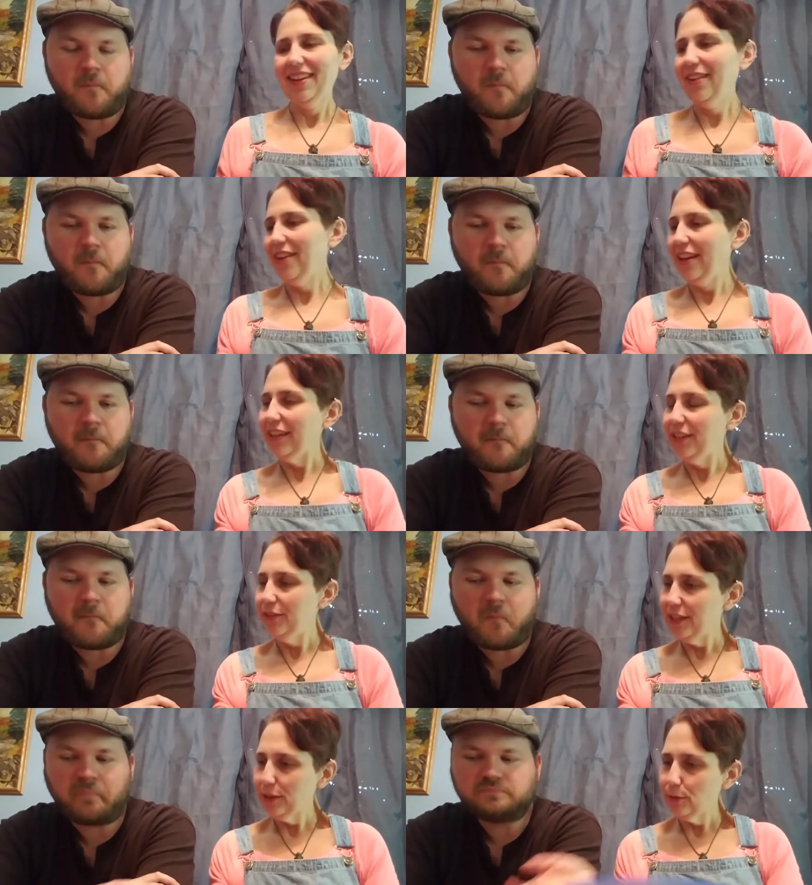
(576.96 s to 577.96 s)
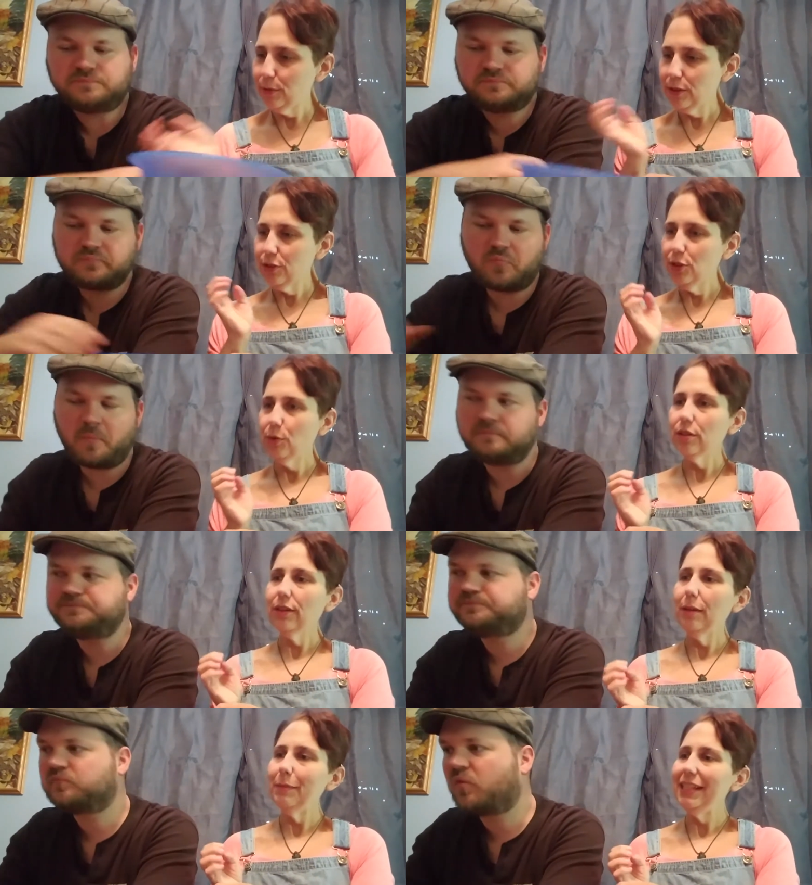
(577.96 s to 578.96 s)
Speaker 1: Alright, can you take those onto your
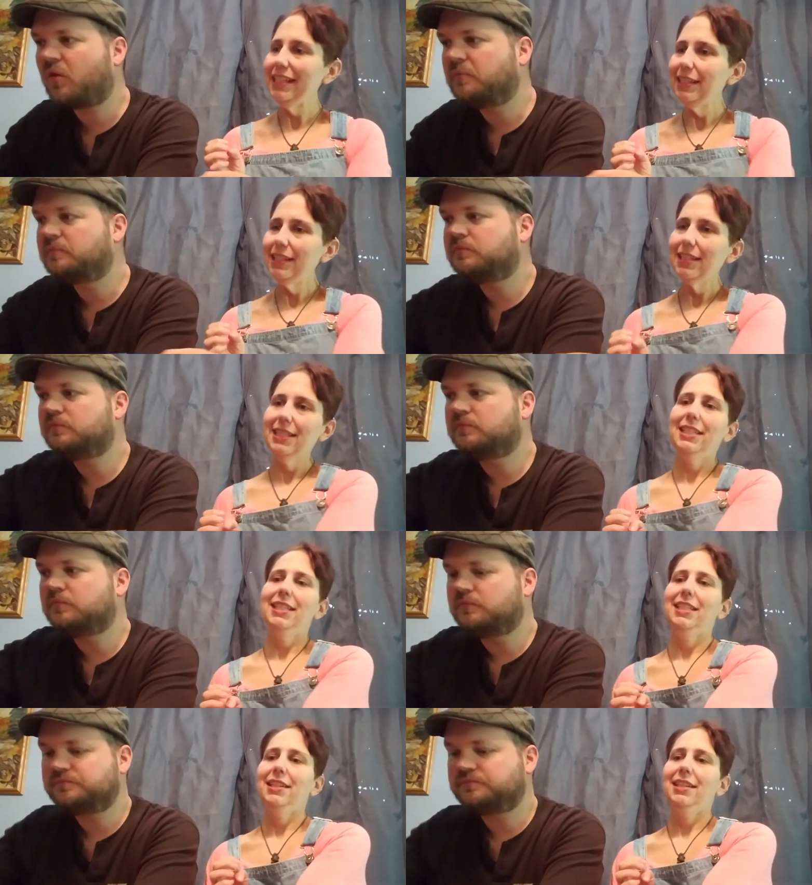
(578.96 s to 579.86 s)
side, please?